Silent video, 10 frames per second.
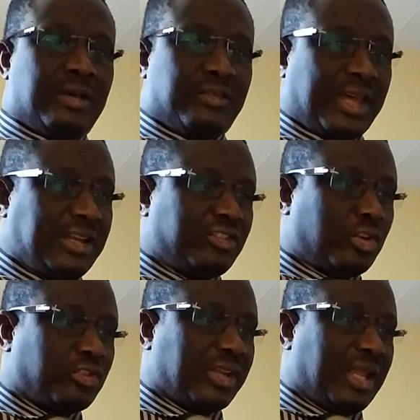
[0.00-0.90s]
That is
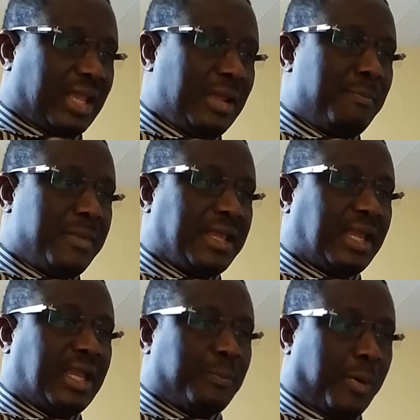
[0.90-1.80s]
to say, him
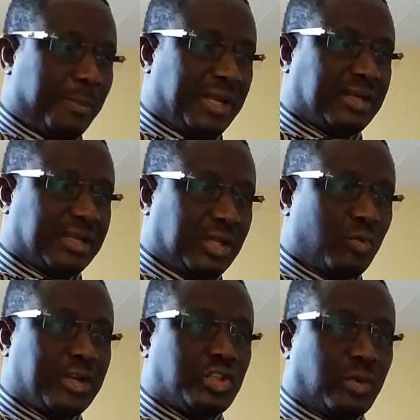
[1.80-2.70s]
making it public that he
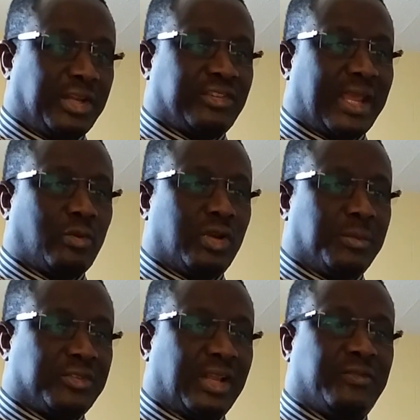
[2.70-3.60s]
wants to recycle
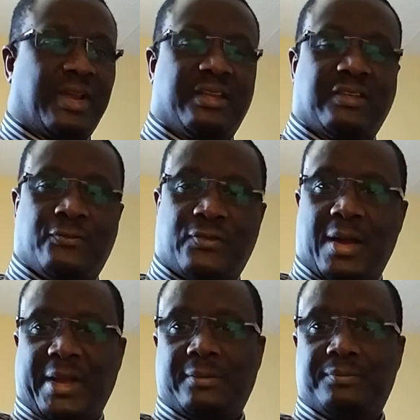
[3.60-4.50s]
himself as a
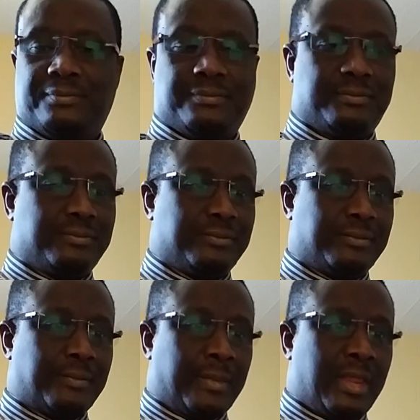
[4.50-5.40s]
farmer.
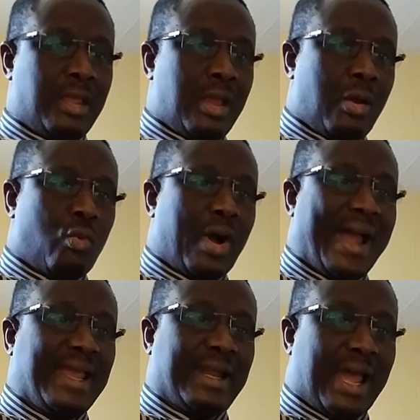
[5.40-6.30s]

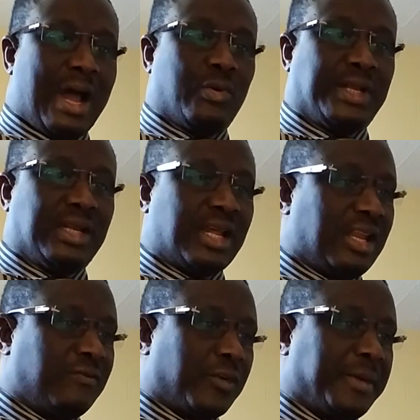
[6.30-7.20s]
Why and how did
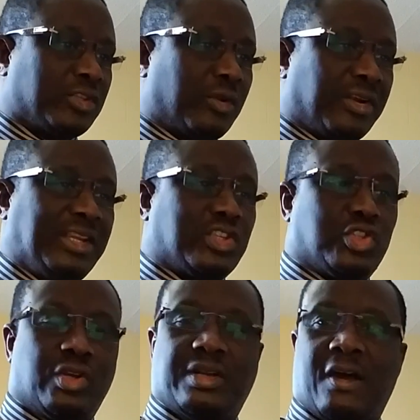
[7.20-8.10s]
that information reach
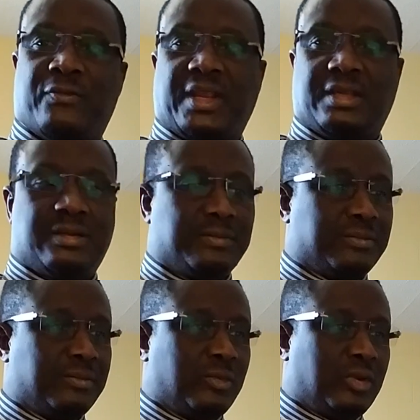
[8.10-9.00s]
Jeune Afrique?
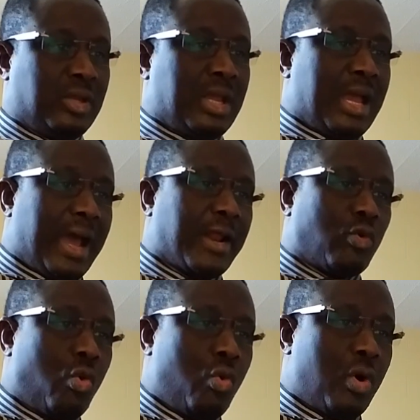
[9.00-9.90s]

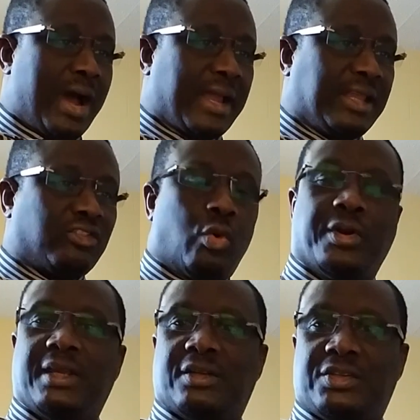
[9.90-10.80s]
And who are his
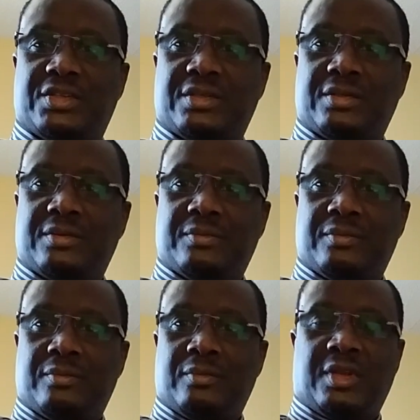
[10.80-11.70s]
audience?
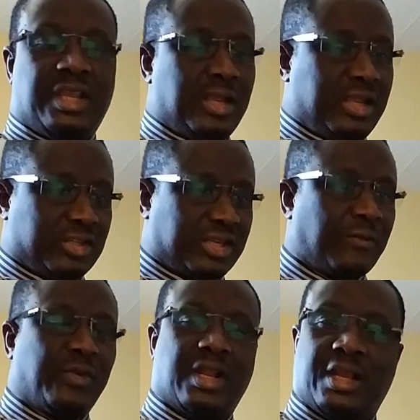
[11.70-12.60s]
He is
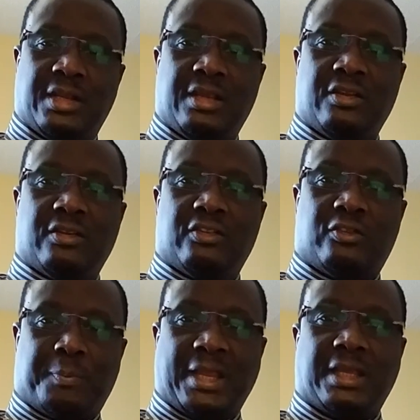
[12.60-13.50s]
definitely
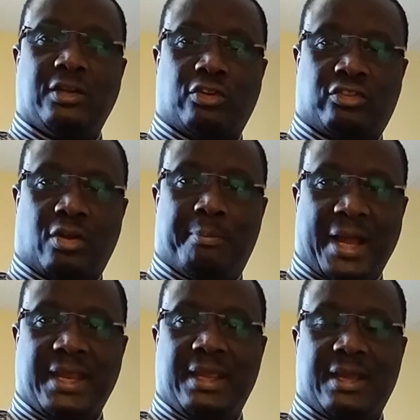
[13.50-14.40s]
speaking to
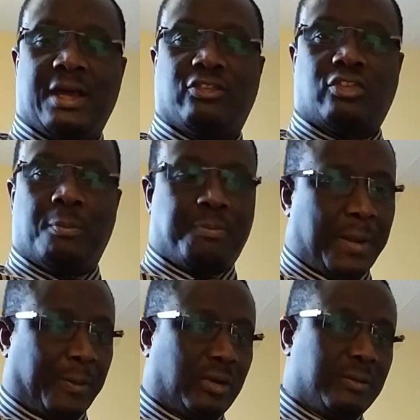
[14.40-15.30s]
somebody and some
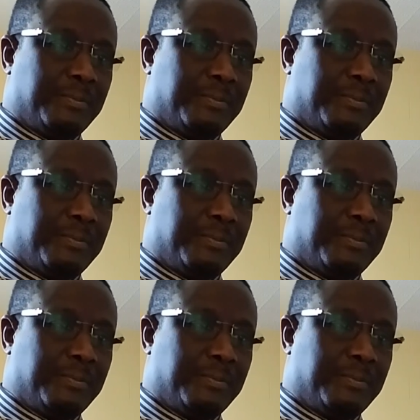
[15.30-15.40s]
people.